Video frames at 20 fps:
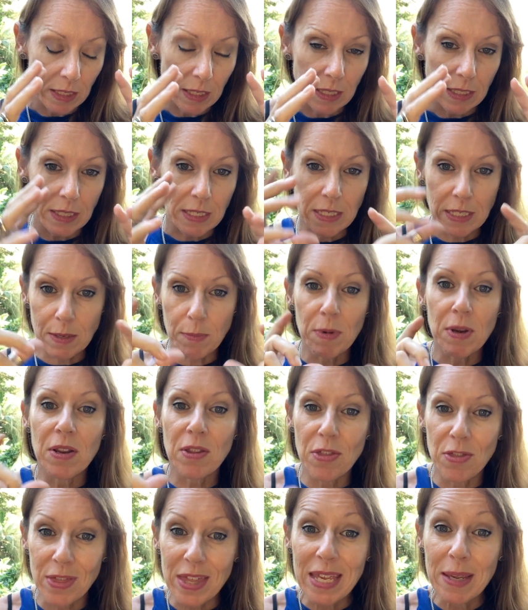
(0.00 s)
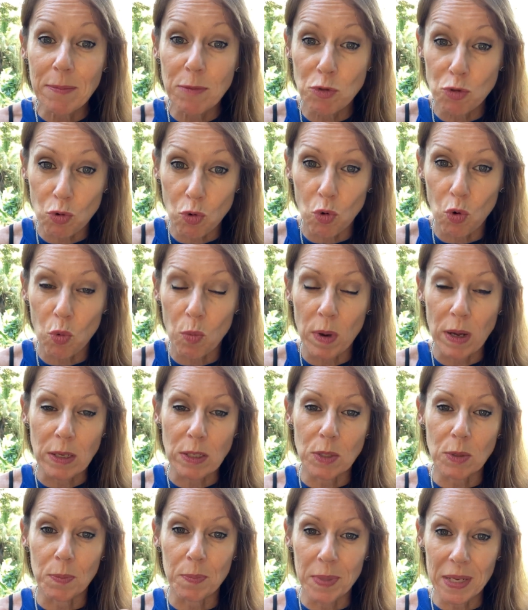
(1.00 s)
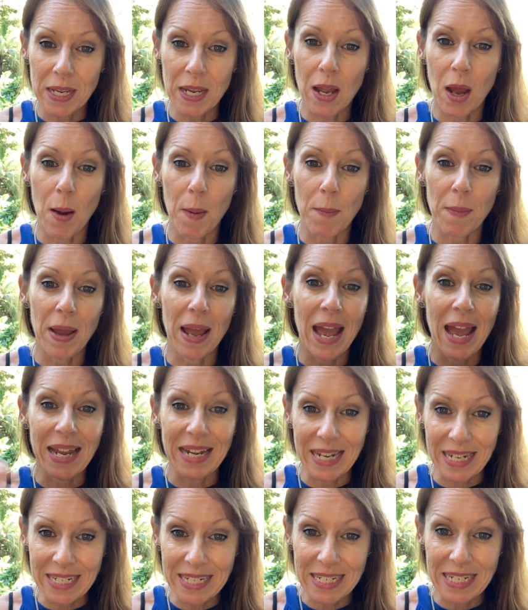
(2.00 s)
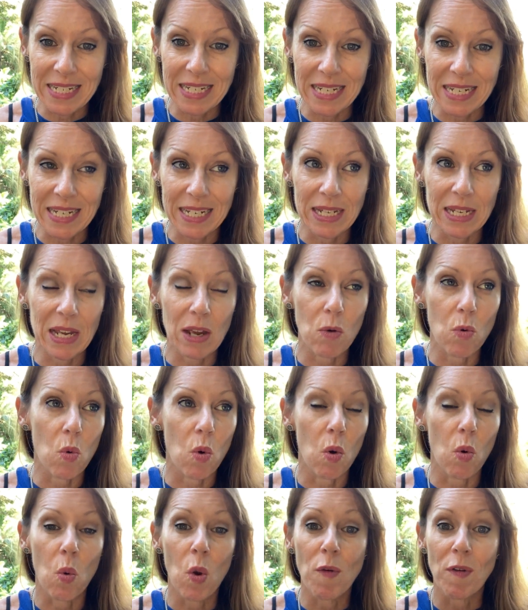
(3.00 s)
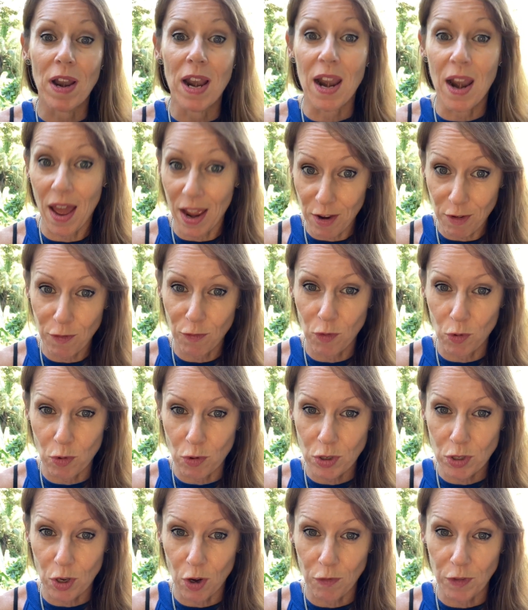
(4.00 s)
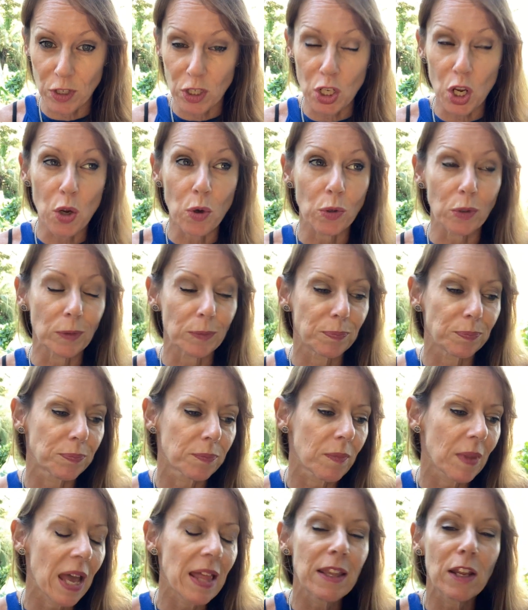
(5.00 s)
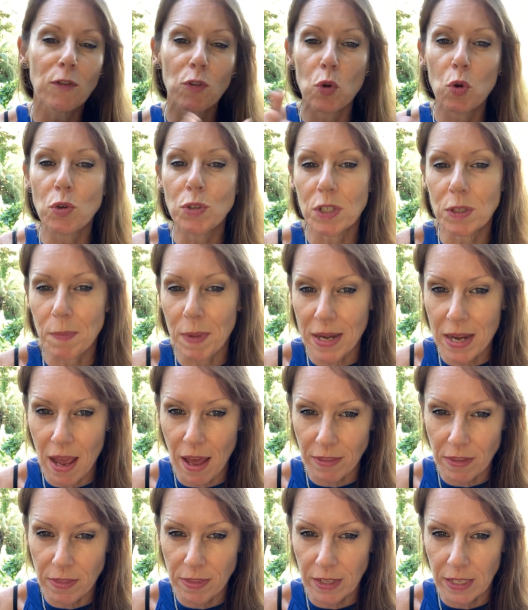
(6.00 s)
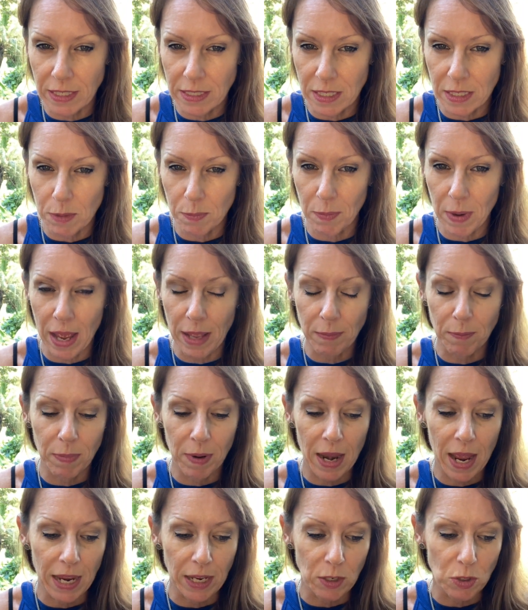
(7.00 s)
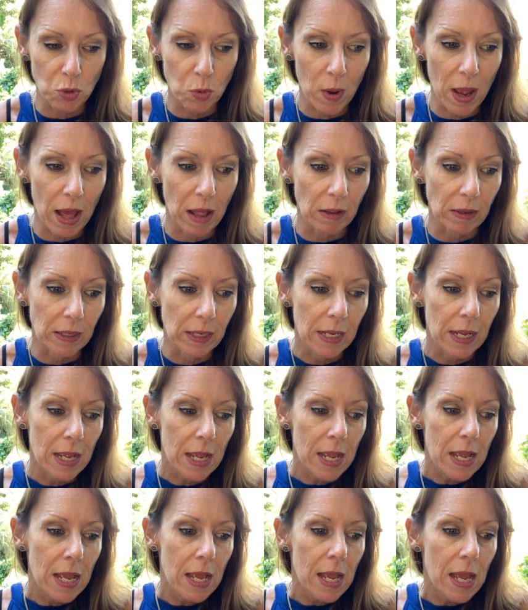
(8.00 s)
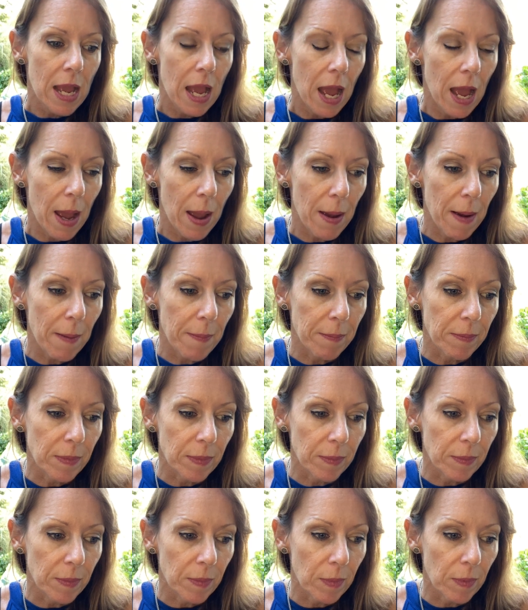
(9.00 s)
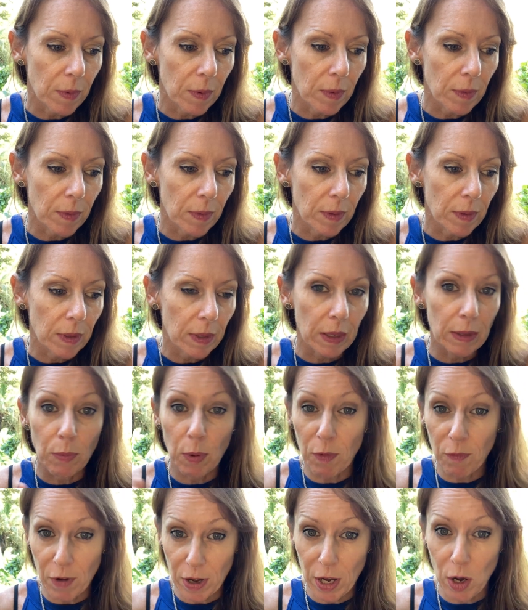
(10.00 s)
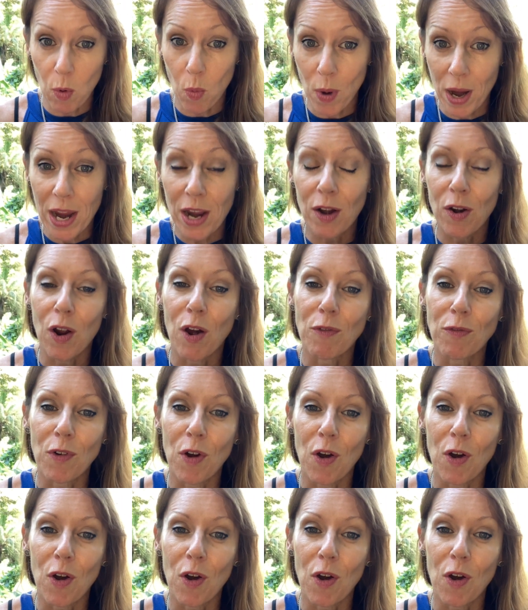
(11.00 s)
similar theme traumas become an entity with a life force of its own. And of course, there's many other things at play as well, that we're very aware of